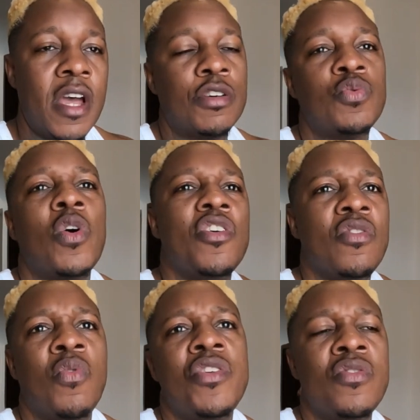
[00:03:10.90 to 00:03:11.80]
Because when
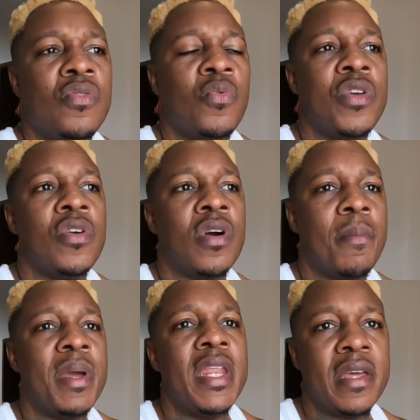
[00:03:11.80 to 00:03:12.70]
you're
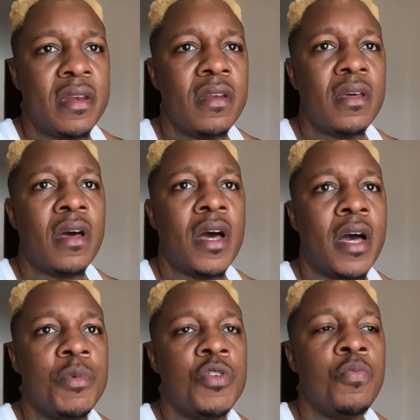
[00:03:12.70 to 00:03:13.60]
coming in,
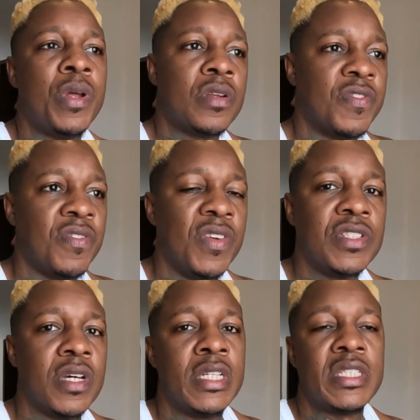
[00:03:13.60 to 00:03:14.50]
you print off the
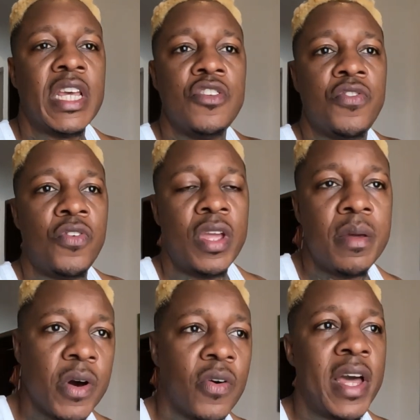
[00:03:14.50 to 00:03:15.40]
visa, they send you through
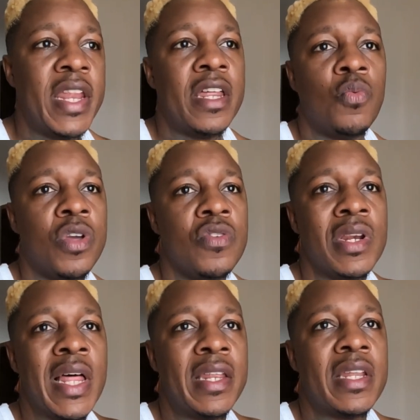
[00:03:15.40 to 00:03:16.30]
email, and then when you
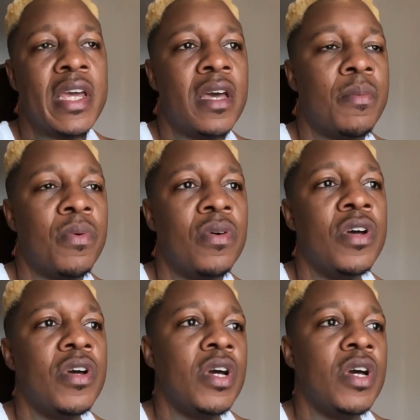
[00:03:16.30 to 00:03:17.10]
land at the airport,